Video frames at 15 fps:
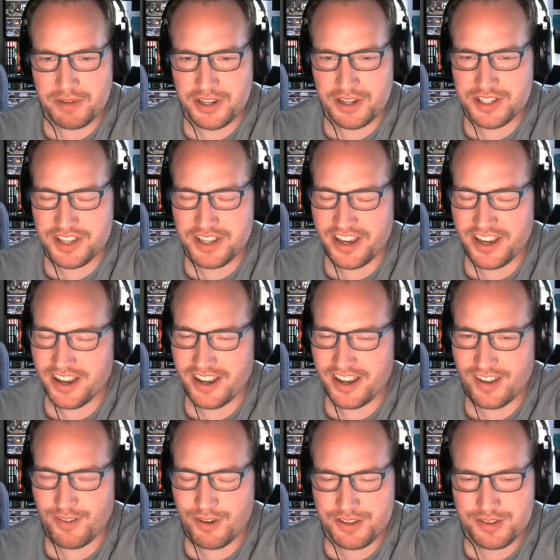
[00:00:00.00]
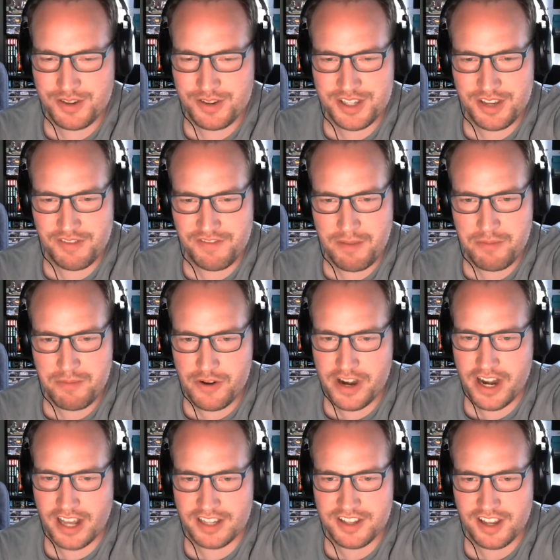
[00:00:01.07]
because is it
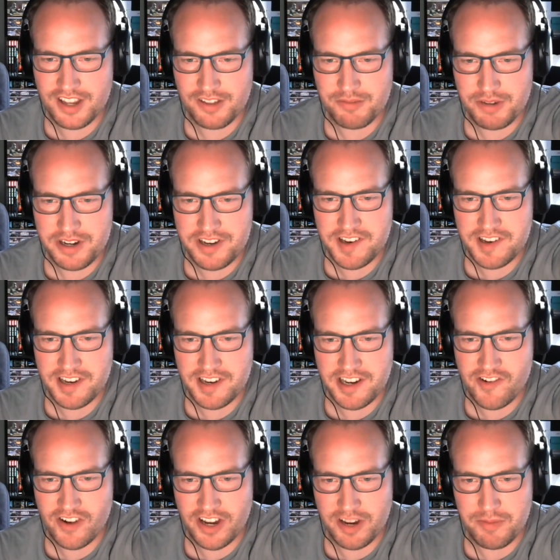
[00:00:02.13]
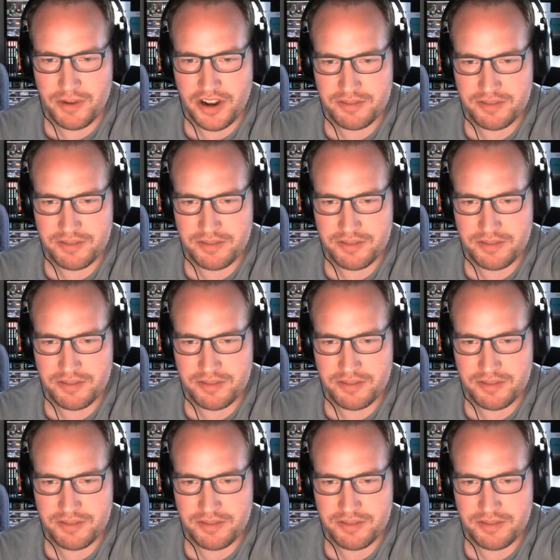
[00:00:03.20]
February next year, which is literally you might